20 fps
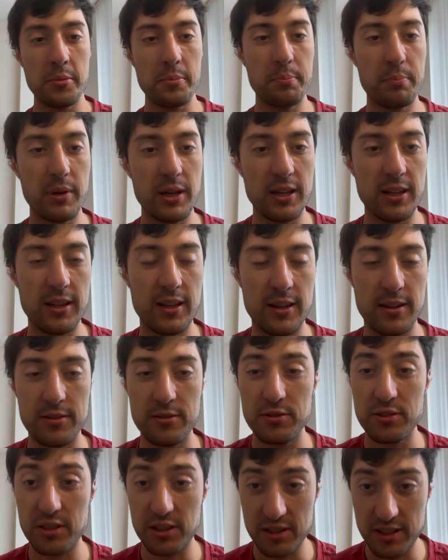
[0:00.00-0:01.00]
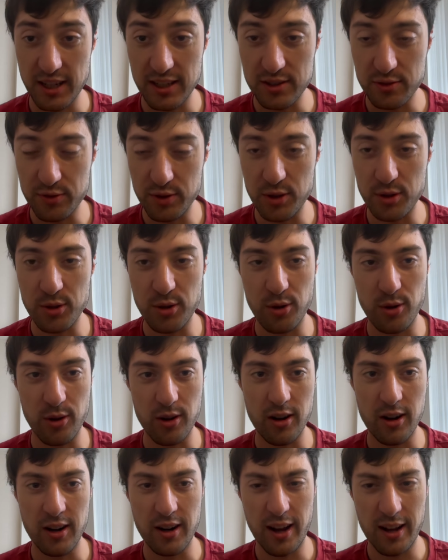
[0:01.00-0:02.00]
be successful
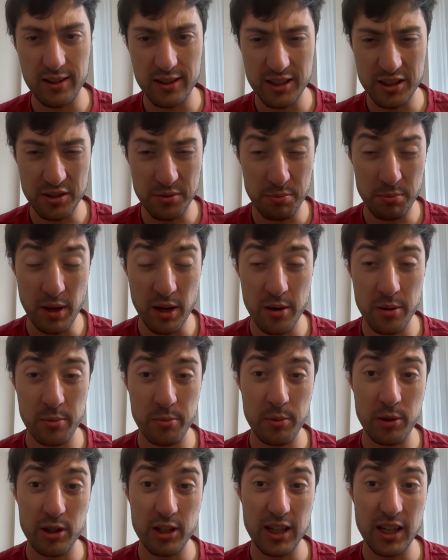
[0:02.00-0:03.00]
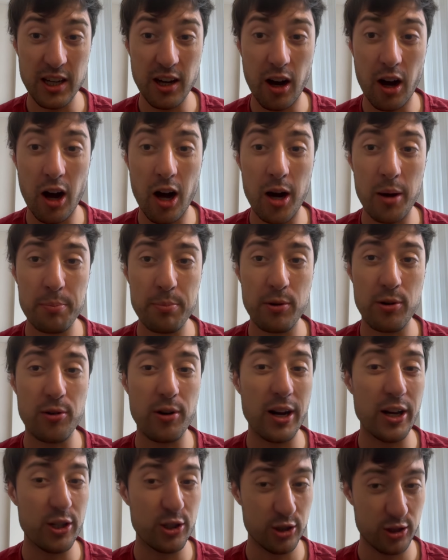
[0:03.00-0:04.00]
or at least minimally
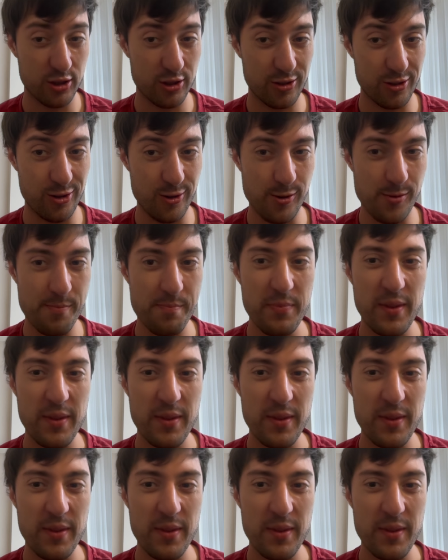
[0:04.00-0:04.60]
operational